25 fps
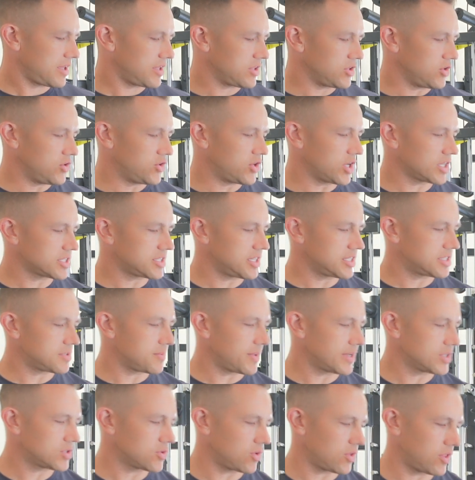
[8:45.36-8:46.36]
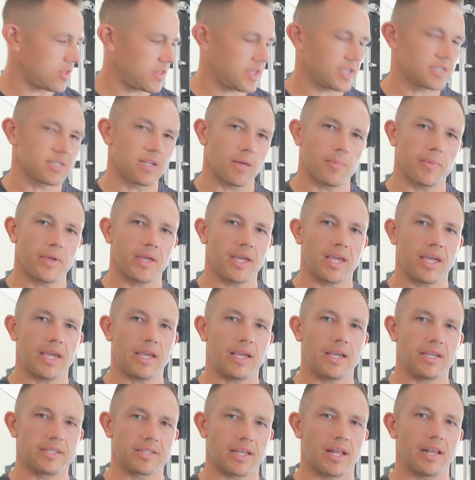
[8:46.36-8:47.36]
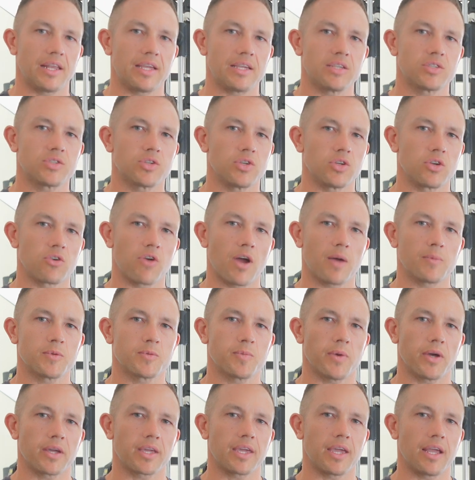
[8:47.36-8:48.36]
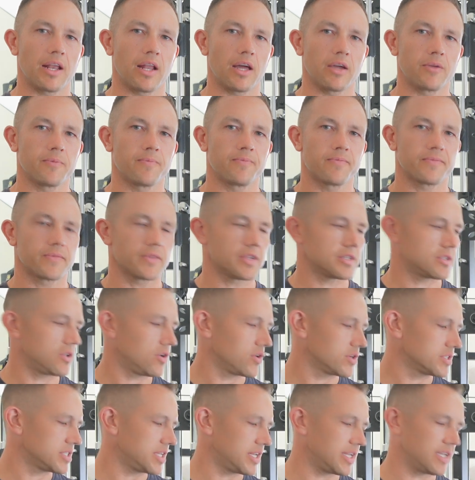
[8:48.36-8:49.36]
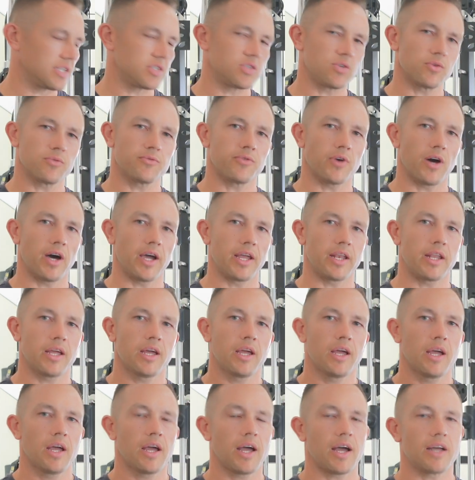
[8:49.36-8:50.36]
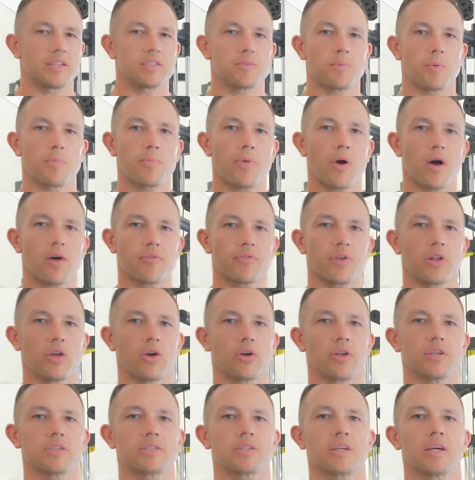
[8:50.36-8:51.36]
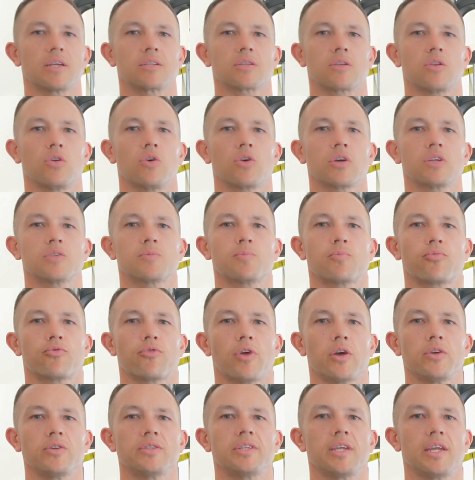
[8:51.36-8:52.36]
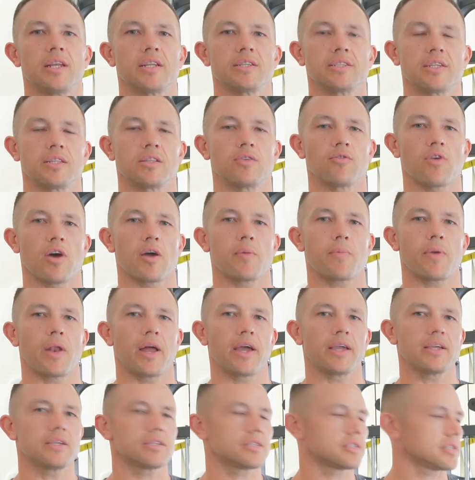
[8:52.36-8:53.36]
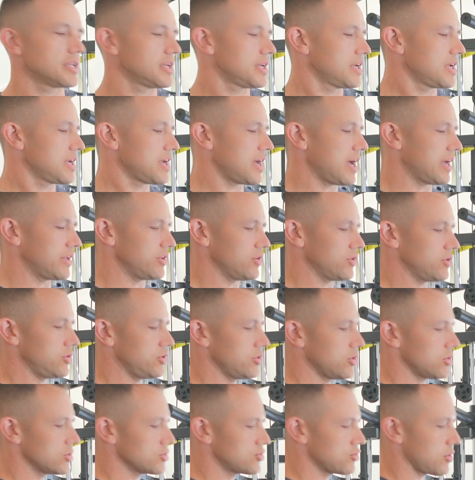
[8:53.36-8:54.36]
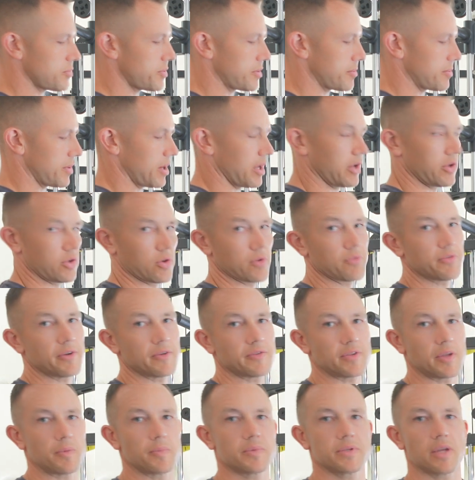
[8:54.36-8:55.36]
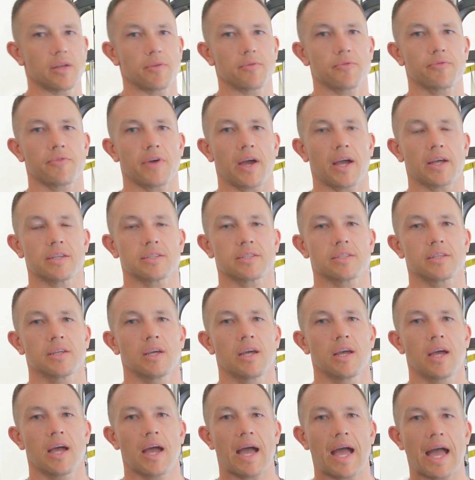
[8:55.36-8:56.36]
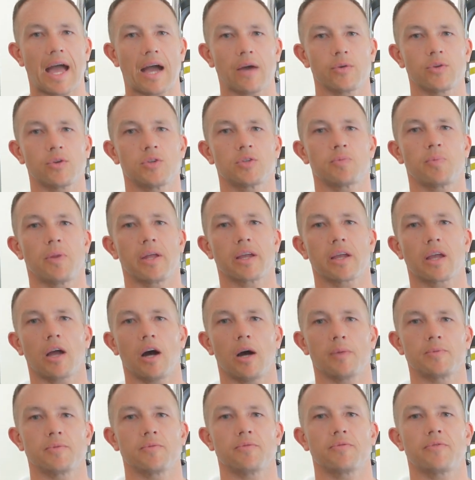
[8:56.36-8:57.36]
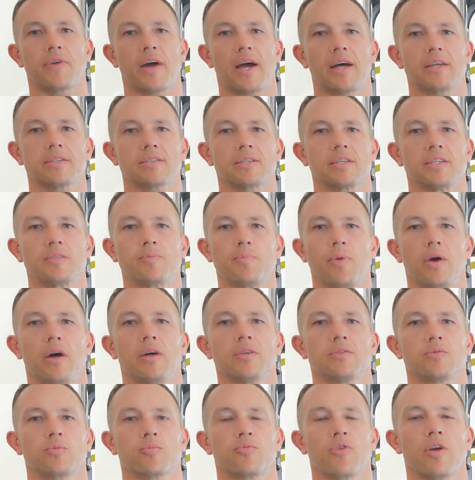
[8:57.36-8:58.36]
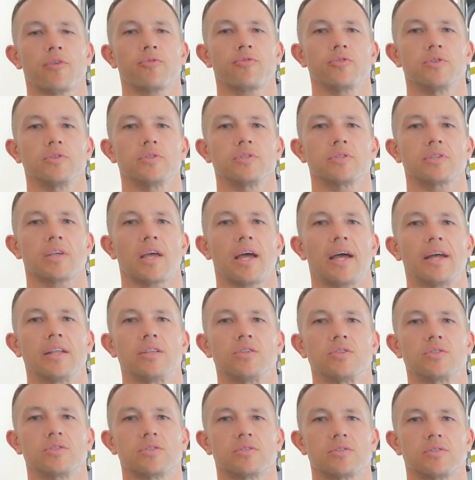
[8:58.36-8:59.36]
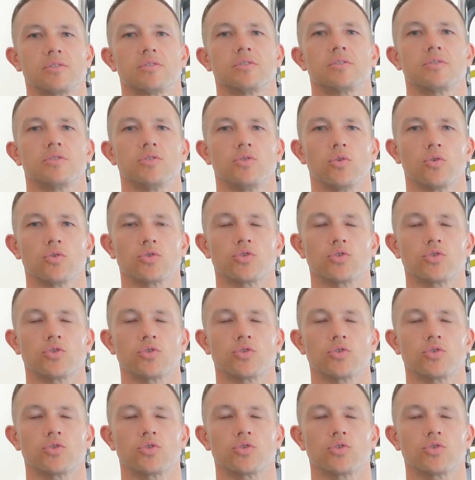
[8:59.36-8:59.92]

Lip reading: You just need to make sure that this number here is at least 2 grams per kilo. As long as it is, you're fine. And to be perfectly honest, as long as protein is in the right place and you're not dropping below your 15% of fats, how you split carbs and fats is personal preference and your